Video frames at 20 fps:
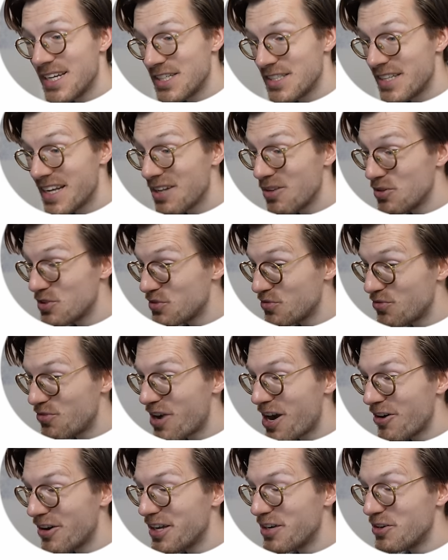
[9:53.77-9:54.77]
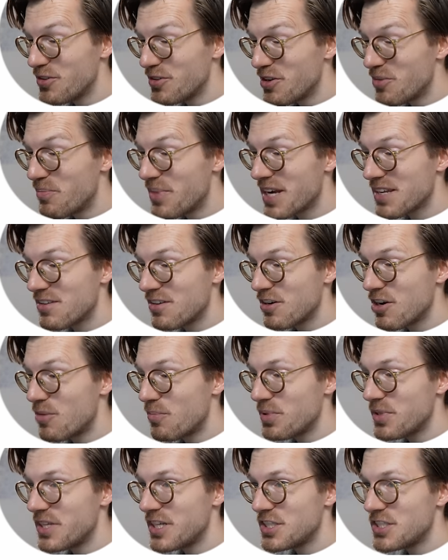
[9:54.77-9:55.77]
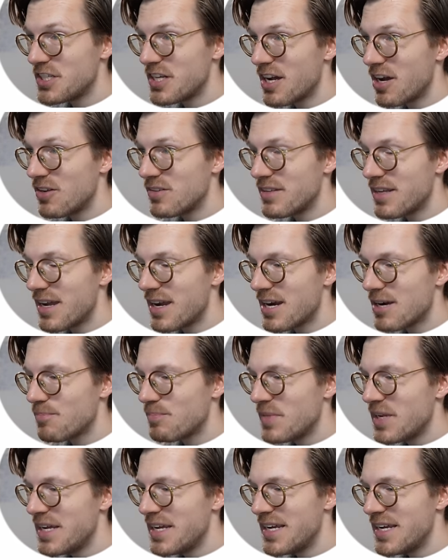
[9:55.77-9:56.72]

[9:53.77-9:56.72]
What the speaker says: So that looks very good compared to the competition out there.